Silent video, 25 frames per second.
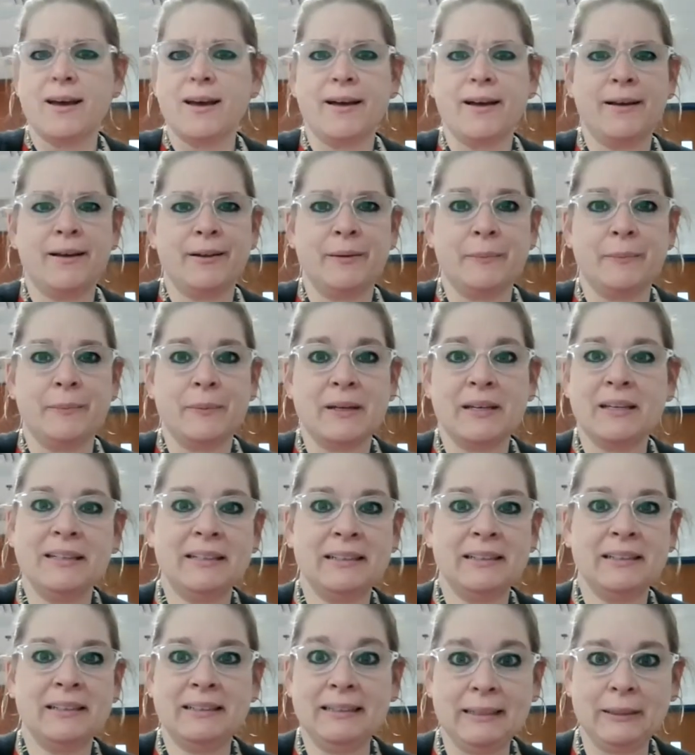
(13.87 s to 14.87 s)
Um,
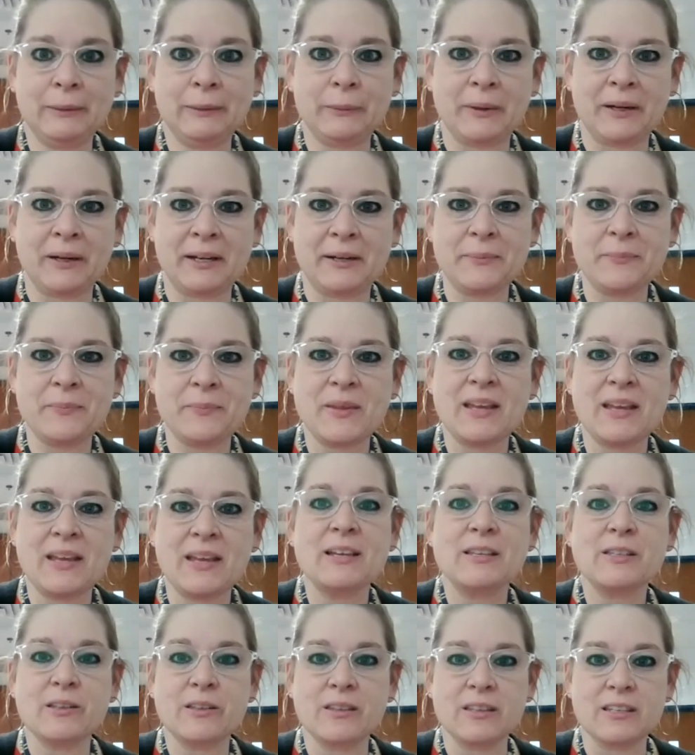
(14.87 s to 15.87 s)
anyway,
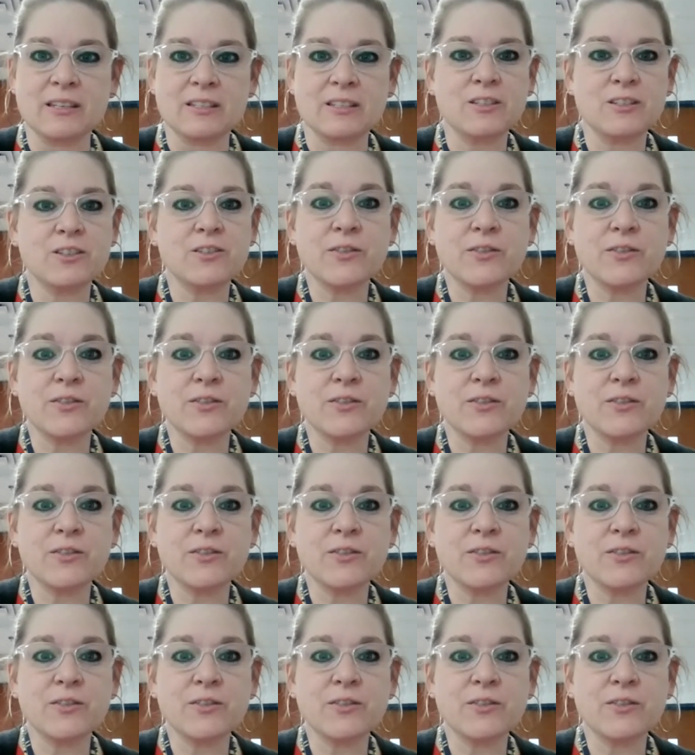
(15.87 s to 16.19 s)
so this